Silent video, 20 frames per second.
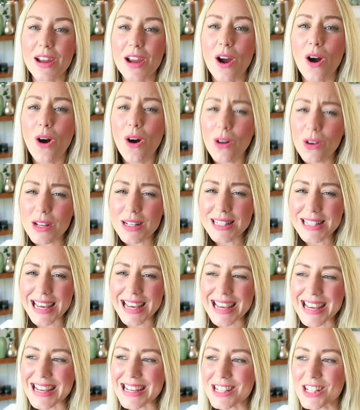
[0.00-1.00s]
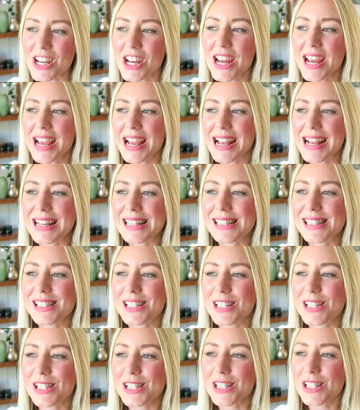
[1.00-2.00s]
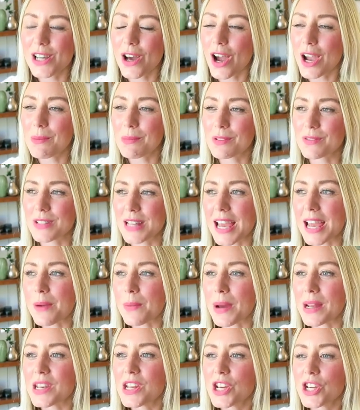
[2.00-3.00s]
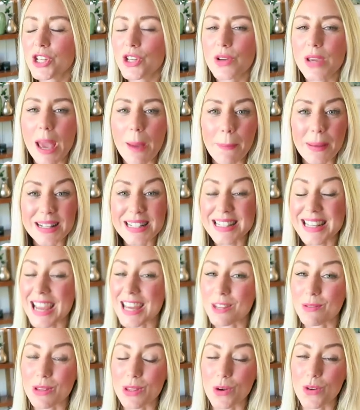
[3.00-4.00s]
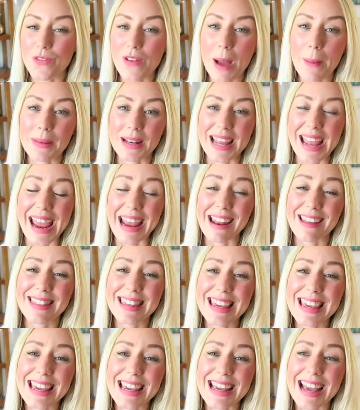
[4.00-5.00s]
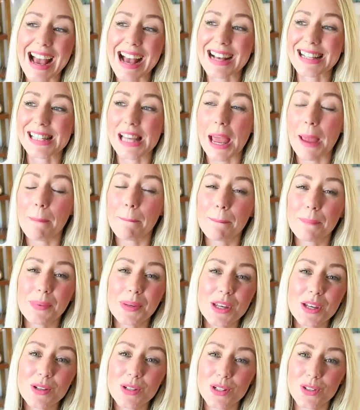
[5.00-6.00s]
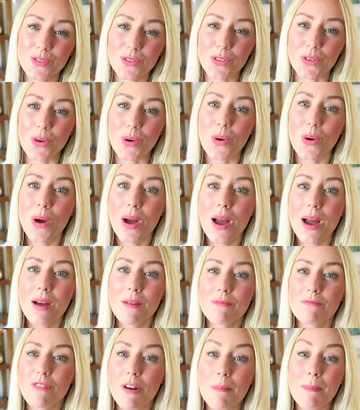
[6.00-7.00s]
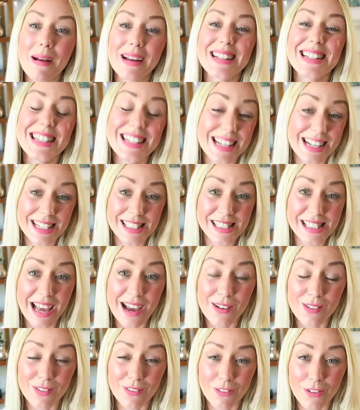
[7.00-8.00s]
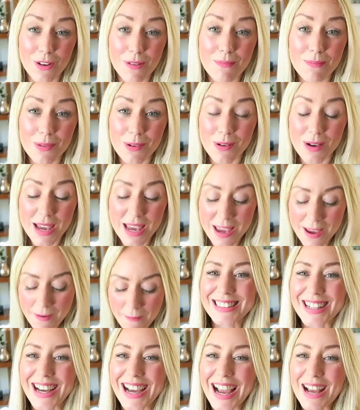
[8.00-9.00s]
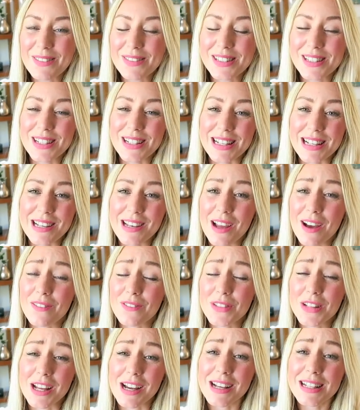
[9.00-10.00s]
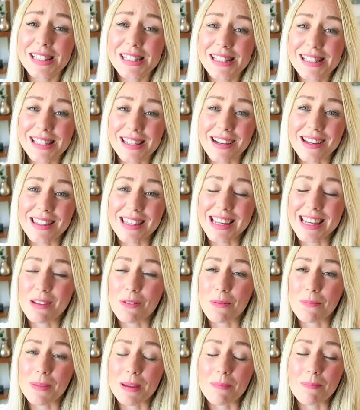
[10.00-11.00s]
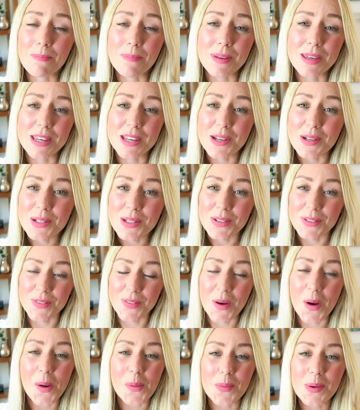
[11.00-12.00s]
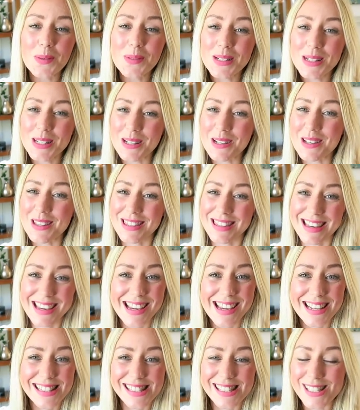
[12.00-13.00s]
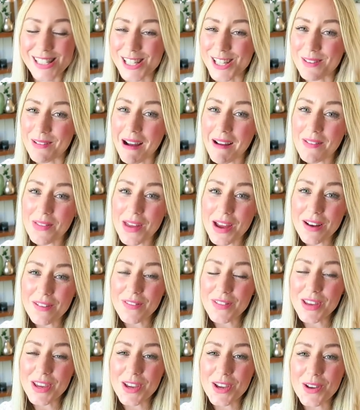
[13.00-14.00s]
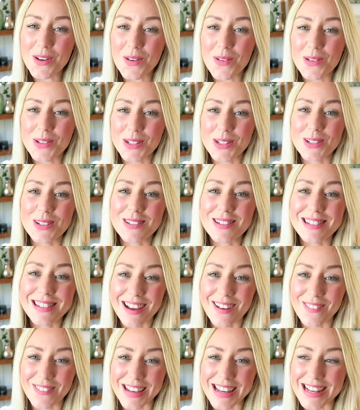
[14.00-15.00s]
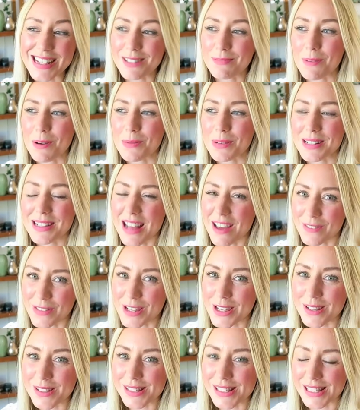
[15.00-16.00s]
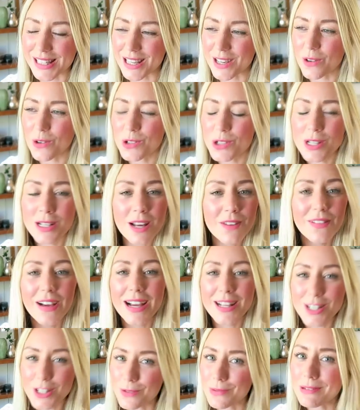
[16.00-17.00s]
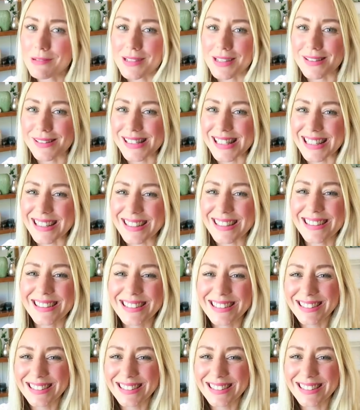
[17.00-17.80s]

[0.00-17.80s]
very holiday-ish. It's just a time of day when you get back together with your family, and I think it has a beautiful romantic sound for a boy. So I absolutely love dusk. I think it would be beautiful. What do you think? Is it too out there for you, or do you love it but would never use it? Or do you love it and you will use it?